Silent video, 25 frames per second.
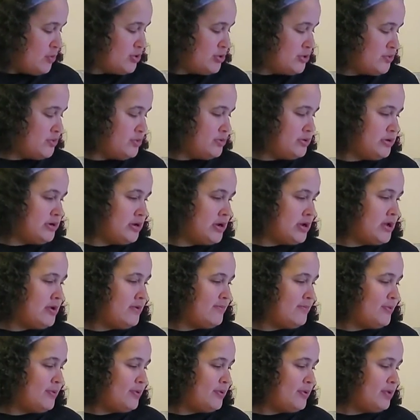We switch it
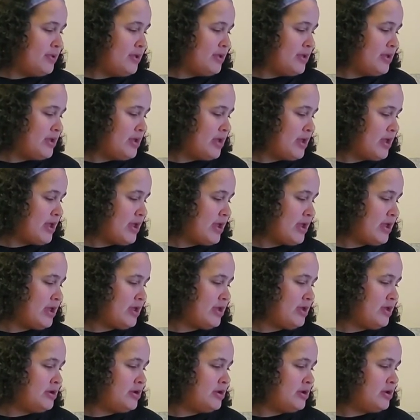up
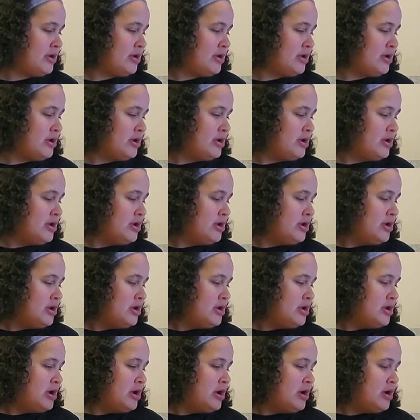and
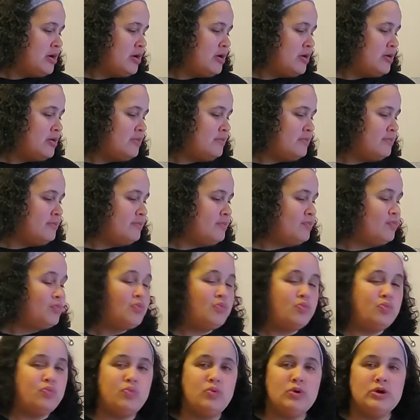um,
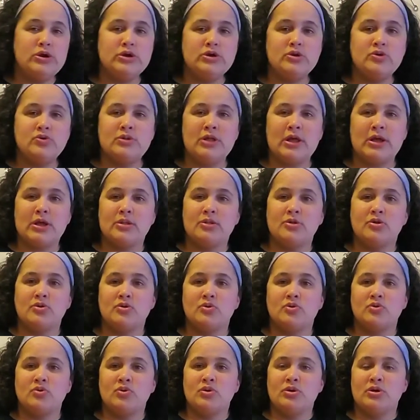we do like
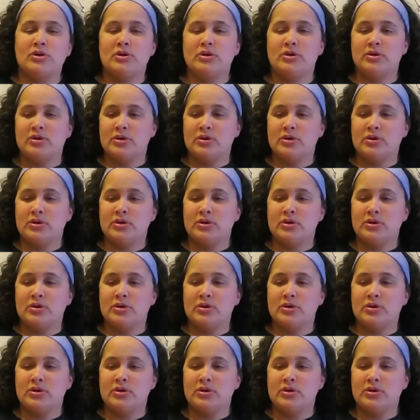little